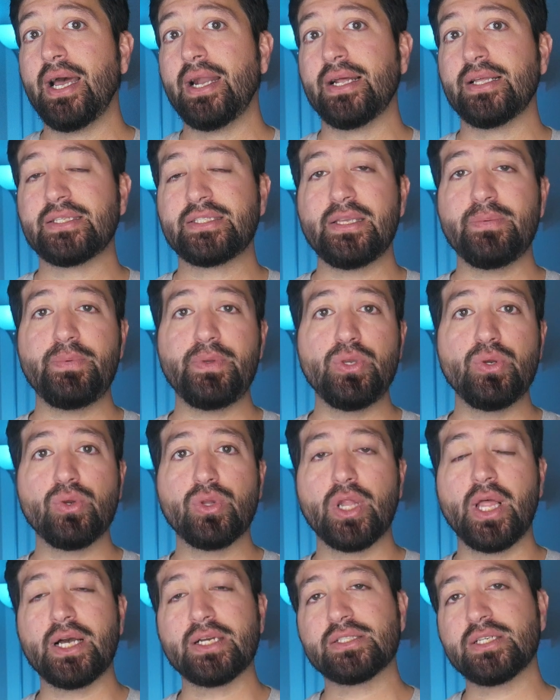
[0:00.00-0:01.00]
Now, the CPU
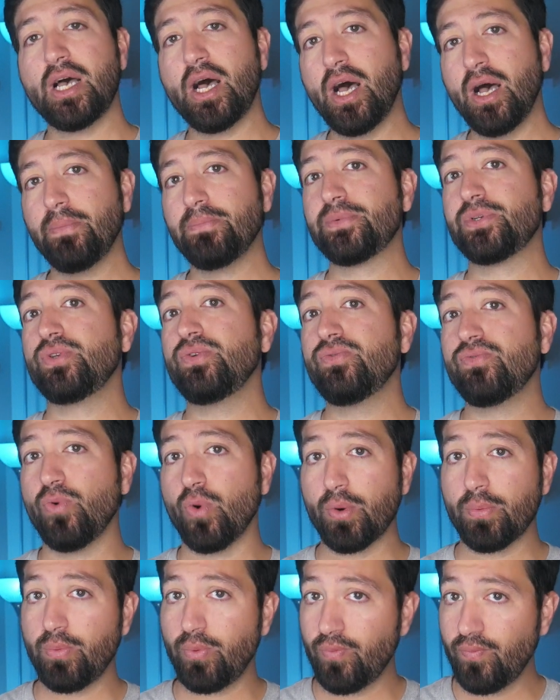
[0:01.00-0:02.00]
clocks up to
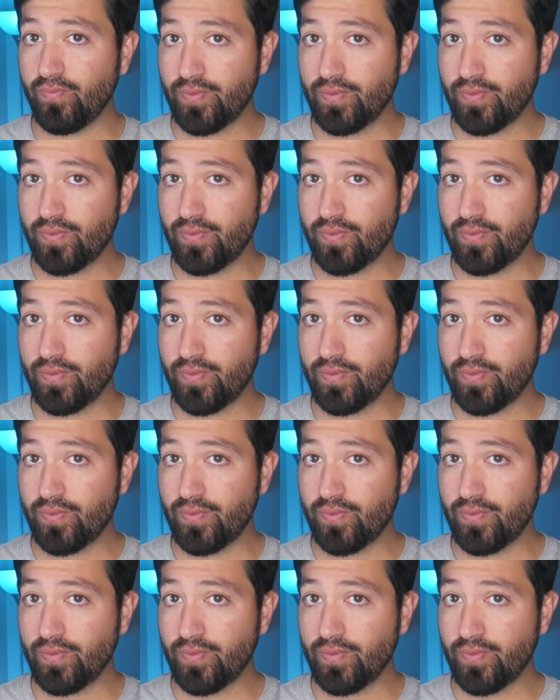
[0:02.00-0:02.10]
4